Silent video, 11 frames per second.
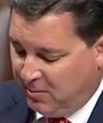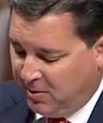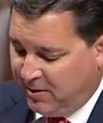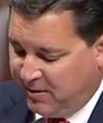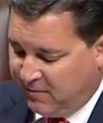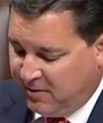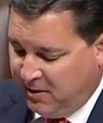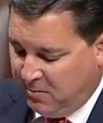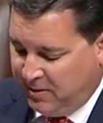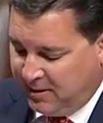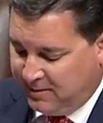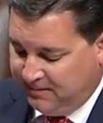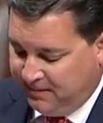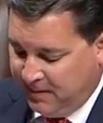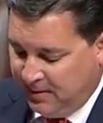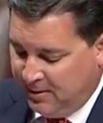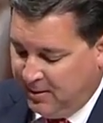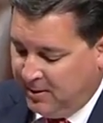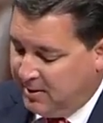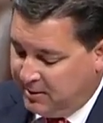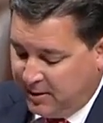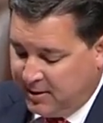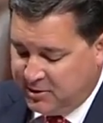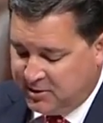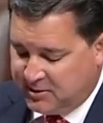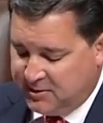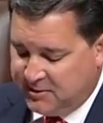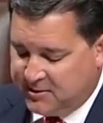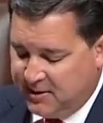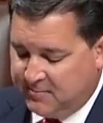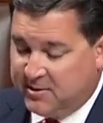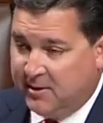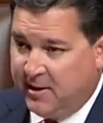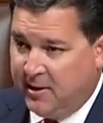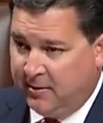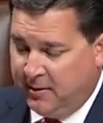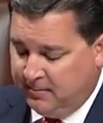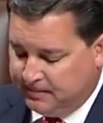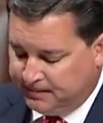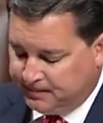wherever he went, not just in Sampson County,